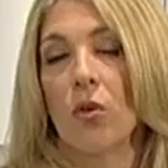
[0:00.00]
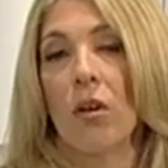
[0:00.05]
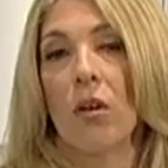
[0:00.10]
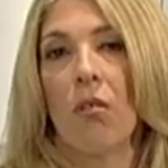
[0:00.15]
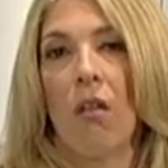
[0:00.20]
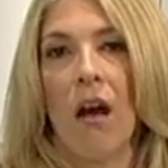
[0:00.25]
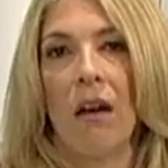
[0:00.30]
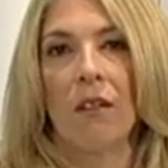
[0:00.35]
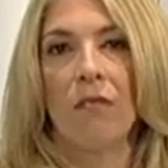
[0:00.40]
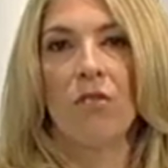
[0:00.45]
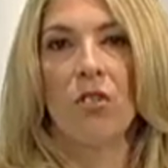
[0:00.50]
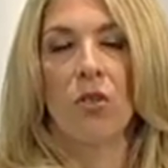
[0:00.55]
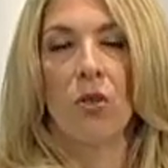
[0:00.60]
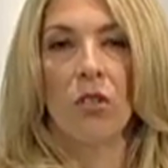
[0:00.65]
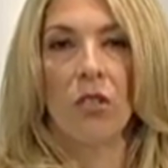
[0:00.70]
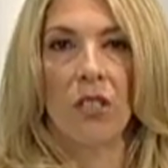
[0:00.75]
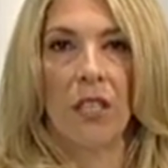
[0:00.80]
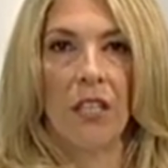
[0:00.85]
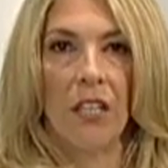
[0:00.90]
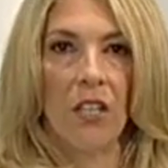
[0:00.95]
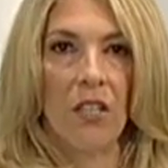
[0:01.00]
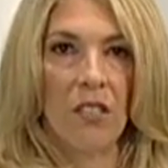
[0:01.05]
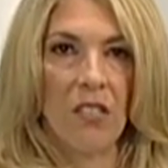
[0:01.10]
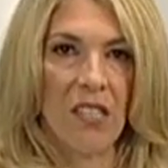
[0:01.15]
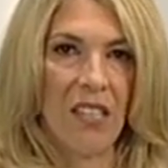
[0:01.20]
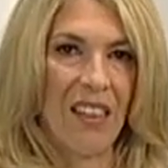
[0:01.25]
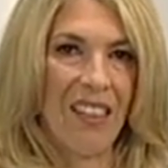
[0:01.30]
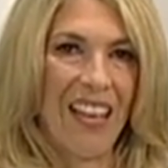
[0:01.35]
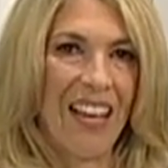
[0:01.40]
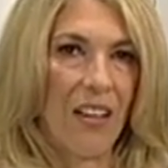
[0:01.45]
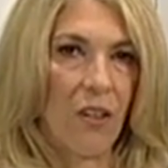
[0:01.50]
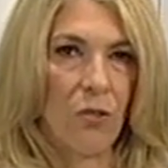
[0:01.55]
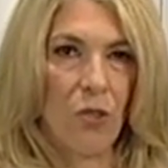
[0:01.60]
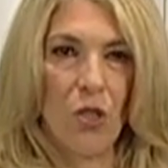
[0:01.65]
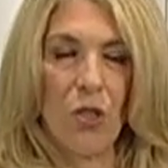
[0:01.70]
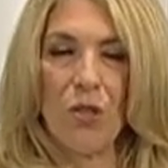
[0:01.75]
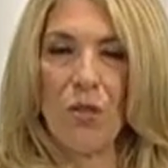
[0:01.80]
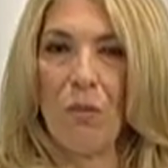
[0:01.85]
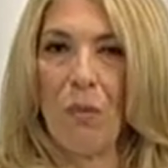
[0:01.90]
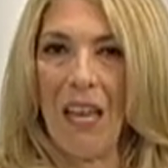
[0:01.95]
or a lot of salt in it because then that'll
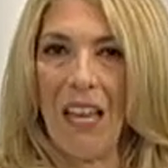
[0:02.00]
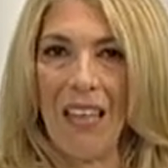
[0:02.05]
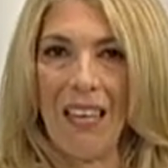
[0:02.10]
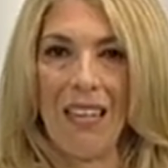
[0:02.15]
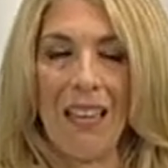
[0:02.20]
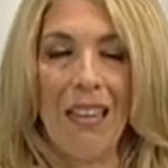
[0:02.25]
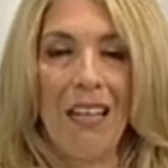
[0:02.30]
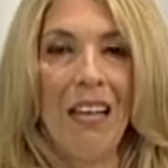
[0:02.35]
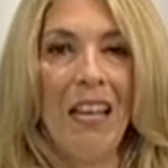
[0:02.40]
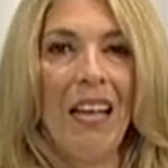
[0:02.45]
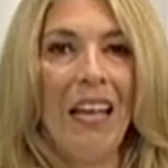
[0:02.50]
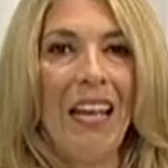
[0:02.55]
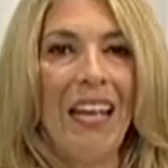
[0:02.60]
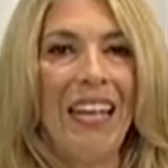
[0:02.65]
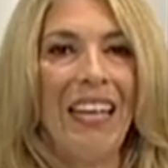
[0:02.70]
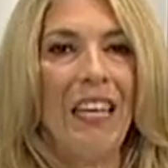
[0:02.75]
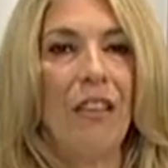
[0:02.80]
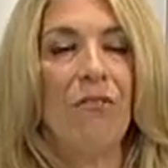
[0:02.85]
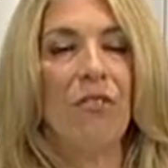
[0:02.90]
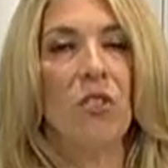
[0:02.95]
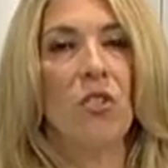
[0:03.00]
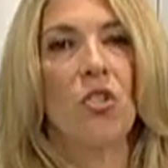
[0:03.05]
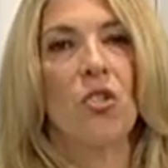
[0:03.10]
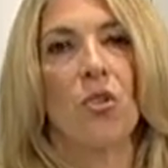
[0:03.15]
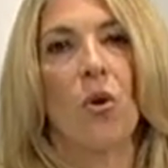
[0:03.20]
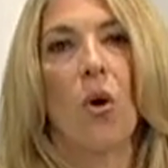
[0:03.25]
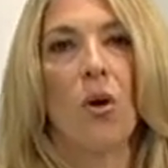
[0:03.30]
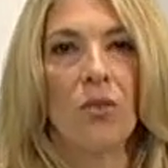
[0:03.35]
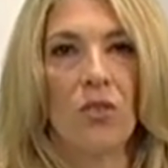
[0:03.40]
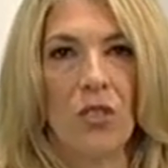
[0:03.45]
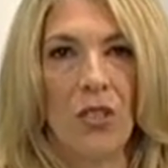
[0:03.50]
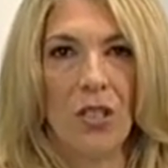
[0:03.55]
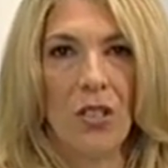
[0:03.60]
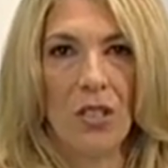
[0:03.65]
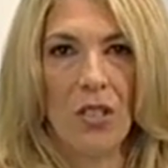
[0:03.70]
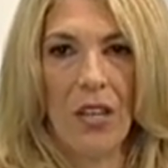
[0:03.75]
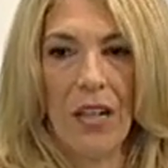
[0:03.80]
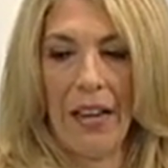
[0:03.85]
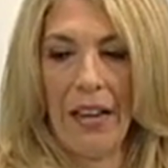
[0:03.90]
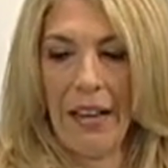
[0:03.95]
just make it even
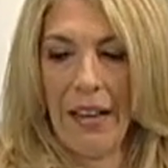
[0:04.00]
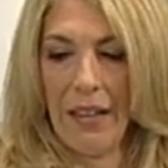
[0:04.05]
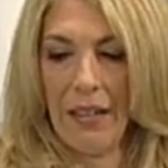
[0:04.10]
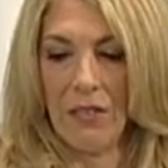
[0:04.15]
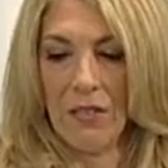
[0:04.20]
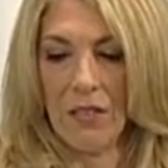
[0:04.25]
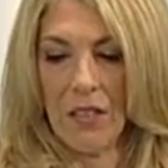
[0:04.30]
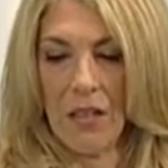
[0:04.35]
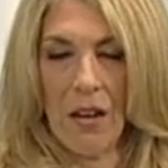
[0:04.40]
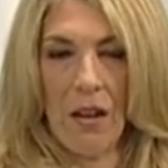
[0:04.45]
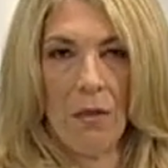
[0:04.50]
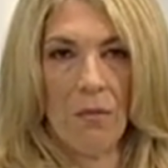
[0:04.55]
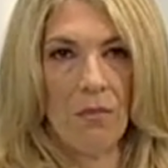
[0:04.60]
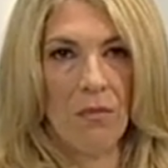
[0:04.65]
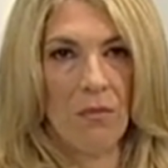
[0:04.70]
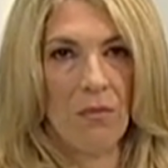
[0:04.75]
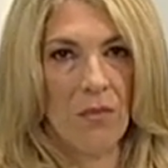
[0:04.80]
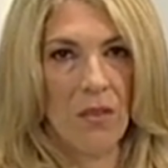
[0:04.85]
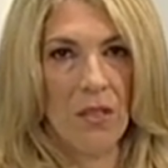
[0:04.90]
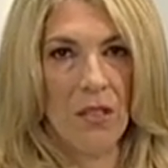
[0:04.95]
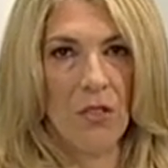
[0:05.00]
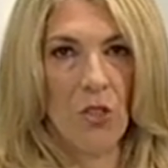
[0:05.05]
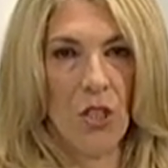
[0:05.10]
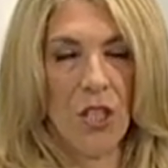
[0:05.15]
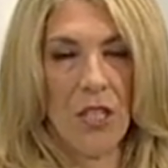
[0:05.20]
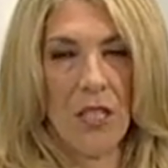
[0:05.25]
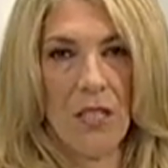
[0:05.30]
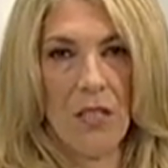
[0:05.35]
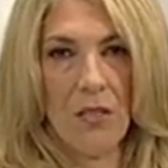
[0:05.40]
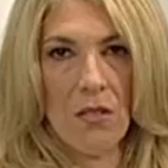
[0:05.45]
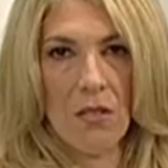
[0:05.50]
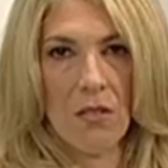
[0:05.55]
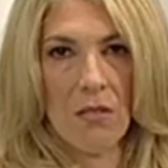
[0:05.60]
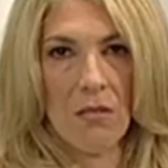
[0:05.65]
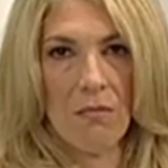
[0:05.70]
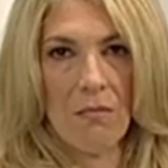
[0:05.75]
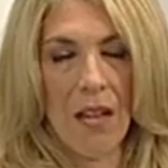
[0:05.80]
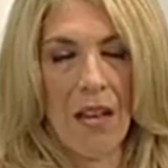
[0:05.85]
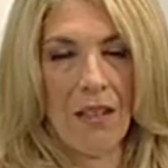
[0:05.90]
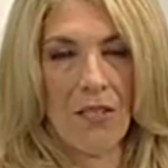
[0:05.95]
saltier. And the
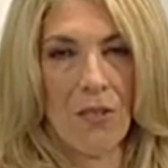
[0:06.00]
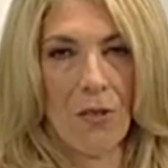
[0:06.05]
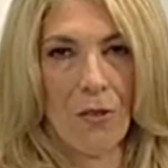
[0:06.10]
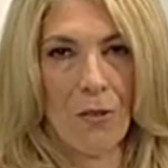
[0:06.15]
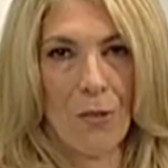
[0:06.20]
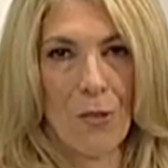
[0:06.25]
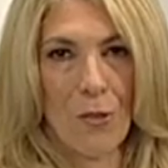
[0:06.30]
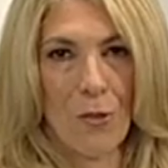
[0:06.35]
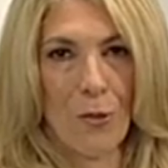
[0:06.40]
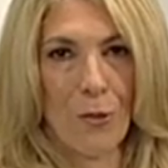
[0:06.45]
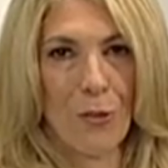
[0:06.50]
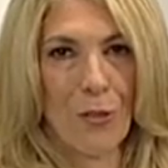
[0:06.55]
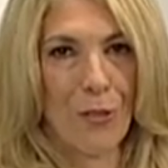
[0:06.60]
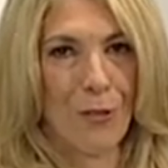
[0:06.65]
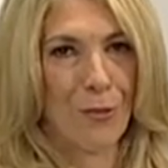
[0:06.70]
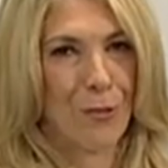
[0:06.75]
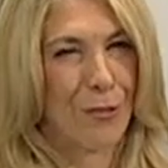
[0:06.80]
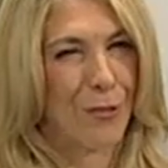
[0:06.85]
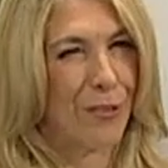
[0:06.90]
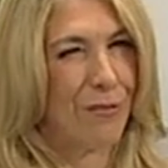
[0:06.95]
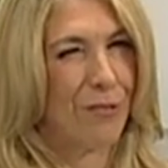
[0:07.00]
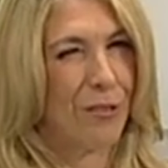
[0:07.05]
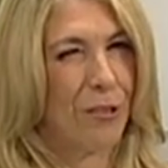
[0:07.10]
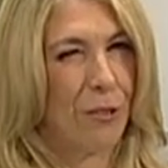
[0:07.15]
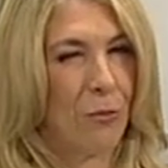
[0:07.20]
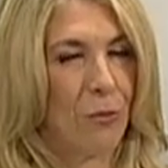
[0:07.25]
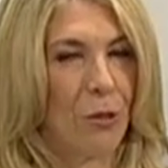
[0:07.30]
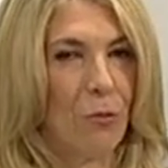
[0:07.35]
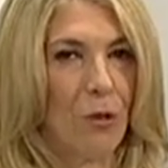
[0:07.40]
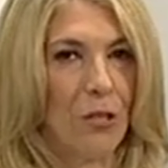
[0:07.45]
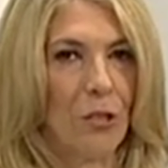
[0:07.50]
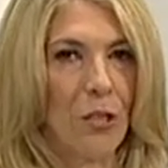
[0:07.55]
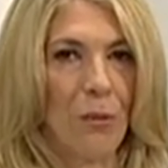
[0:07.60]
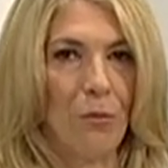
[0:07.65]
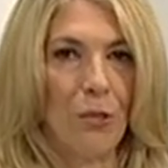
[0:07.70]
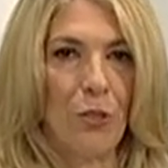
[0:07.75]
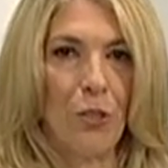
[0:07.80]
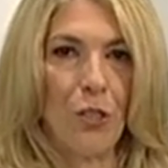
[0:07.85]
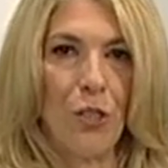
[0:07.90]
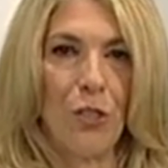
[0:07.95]
cheese has a little salt too, so you really want to watch how
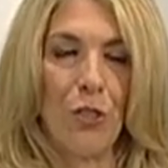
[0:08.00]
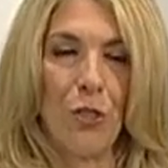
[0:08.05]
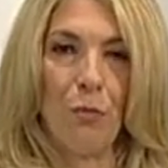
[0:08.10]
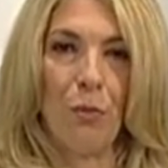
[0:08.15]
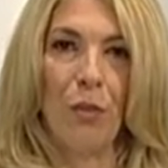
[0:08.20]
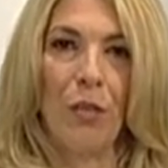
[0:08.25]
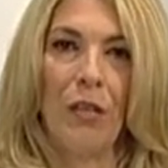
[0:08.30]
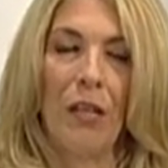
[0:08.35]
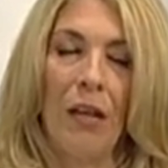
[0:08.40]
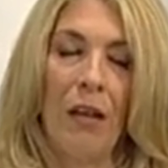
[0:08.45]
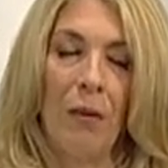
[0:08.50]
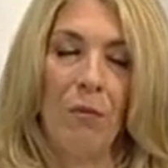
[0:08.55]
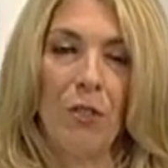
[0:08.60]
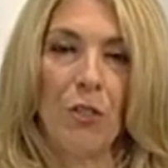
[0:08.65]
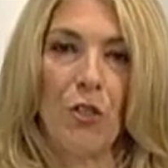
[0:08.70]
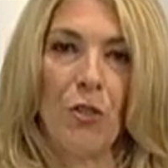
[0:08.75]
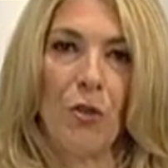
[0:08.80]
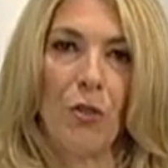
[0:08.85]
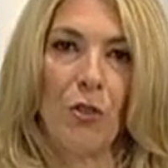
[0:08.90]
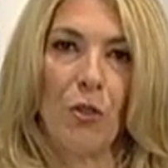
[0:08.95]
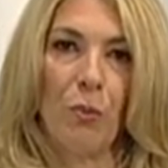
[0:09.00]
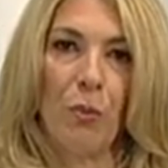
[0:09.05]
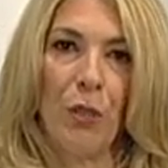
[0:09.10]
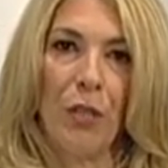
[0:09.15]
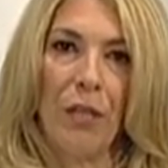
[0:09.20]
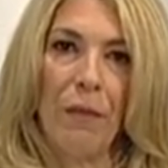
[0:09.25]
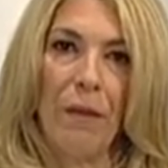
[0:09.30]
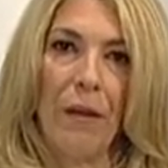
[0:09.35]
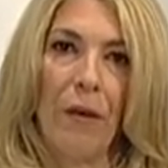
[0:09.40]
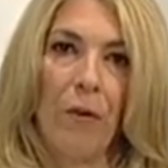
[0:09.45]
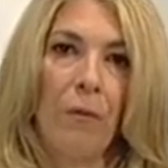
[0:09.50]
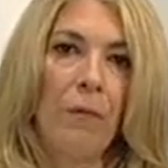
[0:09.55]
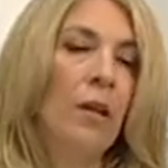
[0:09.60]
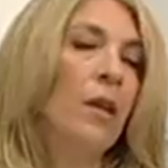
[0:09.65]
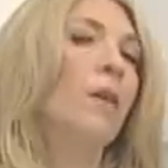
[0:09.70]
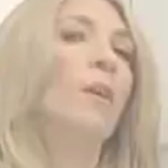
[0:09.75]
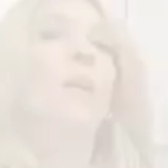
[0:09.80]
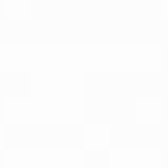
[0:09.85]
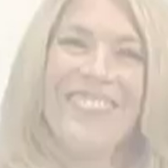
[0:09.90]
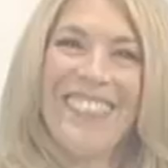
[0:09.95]
much cheese you put in, how much salt you put in there.
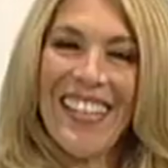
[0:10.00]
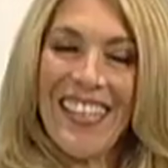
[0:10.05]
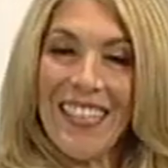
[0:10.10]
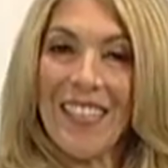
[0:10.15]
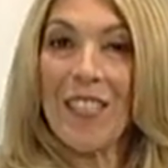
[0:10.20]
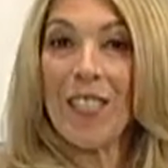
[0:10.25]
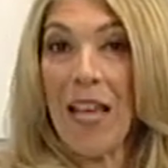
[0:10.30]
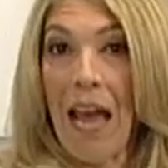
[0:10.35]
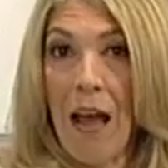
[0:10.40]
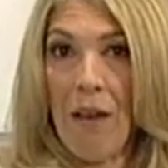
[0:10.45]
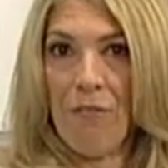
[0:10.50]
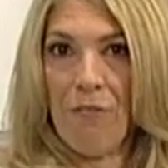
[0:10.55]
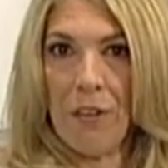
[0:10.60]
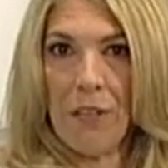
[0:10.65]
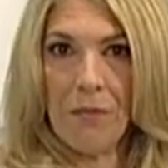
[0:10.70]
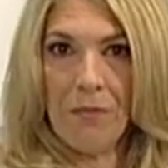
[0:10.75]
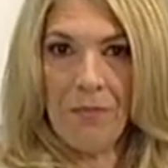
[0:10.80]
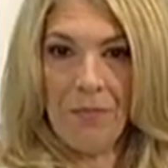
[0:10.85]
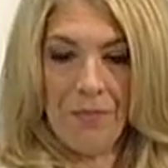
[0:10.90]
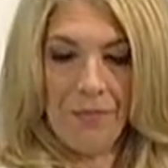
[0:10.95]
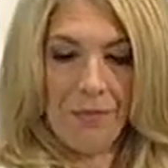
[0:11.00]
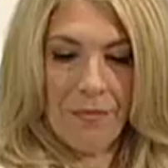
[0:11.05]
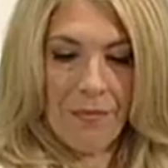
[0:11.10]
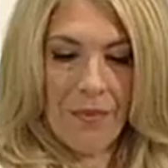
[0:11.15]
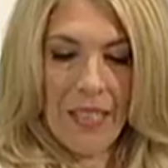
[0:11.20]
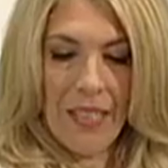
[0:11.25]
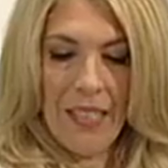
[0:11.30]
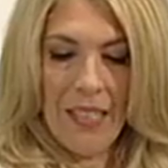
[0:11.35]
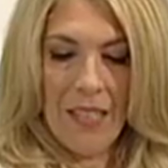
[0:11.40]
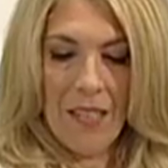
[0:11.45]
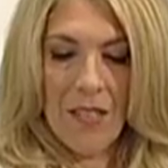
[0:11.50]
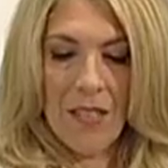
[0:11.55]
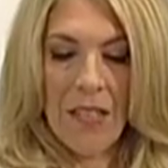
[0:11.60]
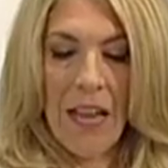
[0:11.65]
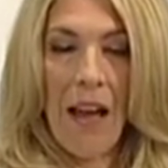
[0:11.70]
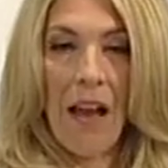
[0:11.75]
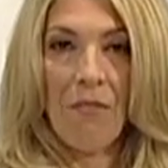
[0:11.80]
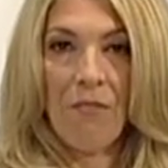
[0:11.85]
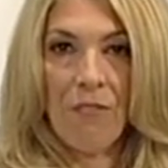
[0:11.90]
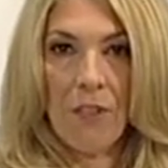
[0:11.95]
Saffron.
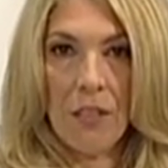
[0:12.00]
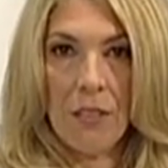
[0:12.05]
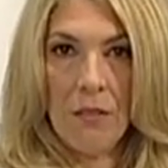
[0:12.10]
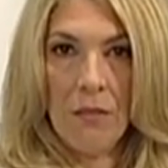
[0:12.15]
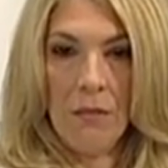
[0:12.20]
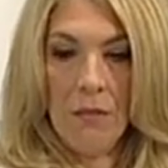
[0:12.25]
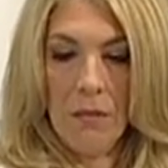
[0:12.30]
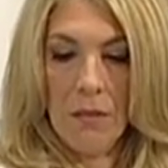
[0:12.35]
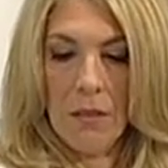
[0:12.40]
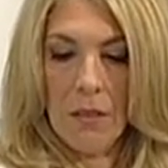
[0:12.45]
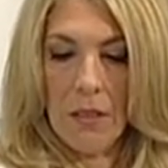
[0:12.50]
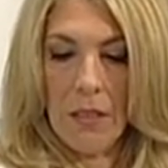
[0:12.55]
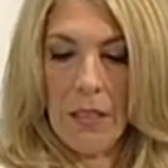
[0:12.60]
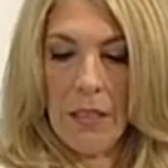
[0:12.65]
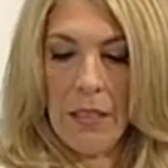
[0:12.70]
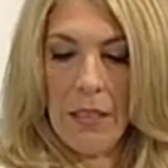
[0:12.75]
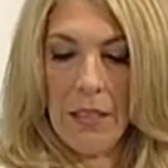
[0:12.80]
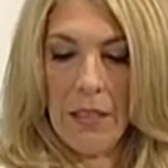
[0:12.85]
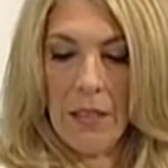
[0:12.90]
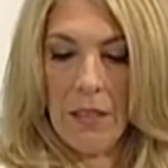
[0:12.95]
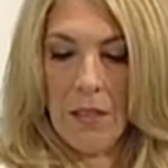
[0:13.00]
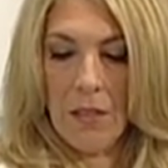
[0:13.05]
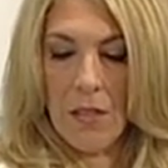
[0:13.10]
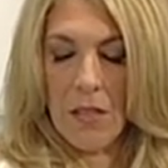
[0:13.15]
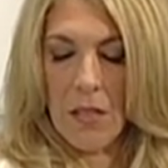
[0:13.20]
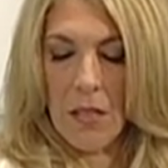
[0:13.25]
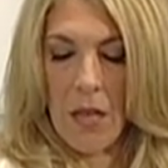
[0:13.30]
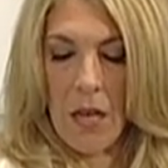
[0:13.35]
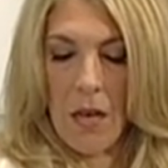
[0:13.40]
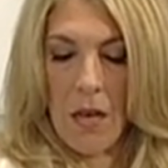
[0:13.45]
Saffron is